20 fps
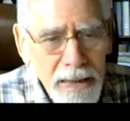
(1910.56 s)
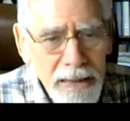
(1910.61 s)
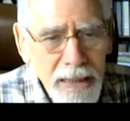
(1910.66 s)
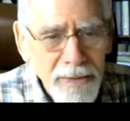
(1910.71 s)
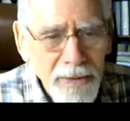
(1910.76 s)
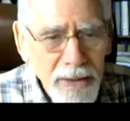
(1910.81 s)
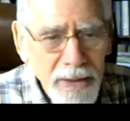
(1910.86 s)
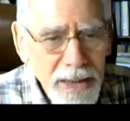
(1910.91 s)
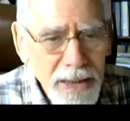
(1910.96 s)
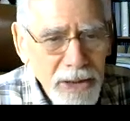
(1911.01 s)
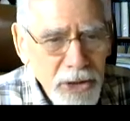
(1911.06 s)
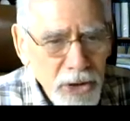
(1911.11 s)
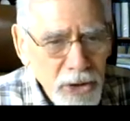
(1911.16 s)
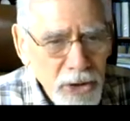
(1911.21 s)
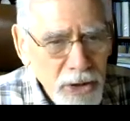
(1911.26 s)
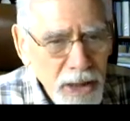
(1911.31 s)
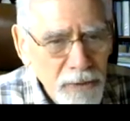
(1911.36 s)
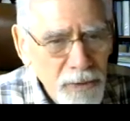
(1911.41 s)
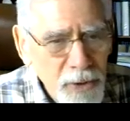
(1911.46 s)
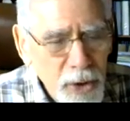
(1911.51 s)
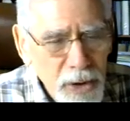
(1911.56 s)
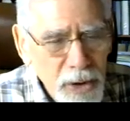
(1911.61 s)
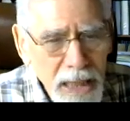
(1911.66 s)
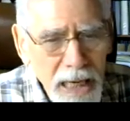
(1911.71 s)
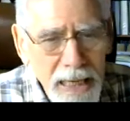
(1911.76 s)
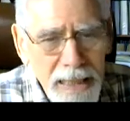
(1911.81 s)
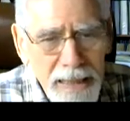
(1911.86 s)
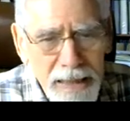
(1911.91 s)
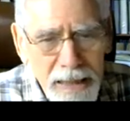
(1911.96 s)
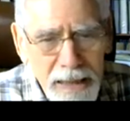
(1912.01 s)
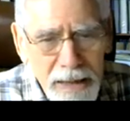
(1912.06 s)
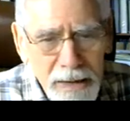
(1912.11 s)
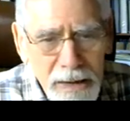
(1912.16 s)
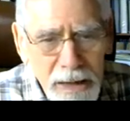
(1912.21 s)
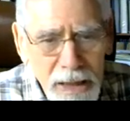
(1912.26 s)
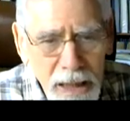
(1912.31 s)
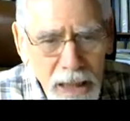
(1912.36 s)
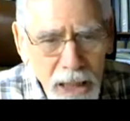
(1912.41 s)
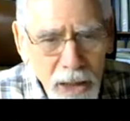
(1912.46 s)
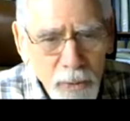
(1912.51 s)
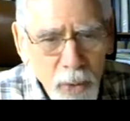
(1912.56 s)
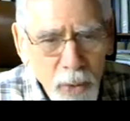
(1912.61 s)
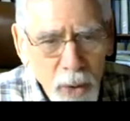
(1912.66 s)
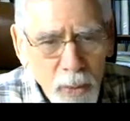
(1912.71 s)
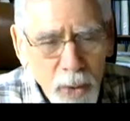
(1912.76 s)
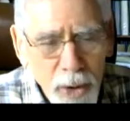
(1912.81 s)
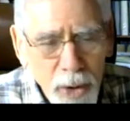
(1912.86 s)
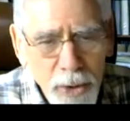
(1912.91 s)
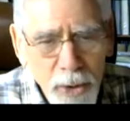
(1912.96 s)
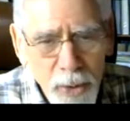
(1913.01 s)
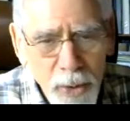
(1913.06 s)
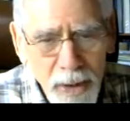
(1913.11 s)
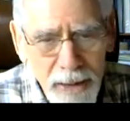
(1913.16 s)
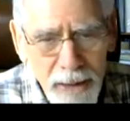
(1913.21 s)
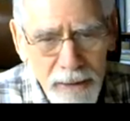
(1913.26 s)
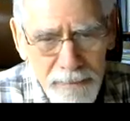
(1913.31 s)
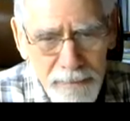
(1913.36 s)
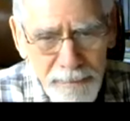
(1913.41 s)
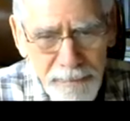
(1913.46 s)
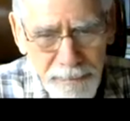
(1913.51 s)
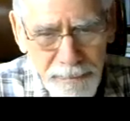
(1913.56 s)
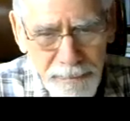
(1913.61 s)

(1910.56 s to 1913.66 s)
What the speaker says: Now, this gives you an idea of what we're doing.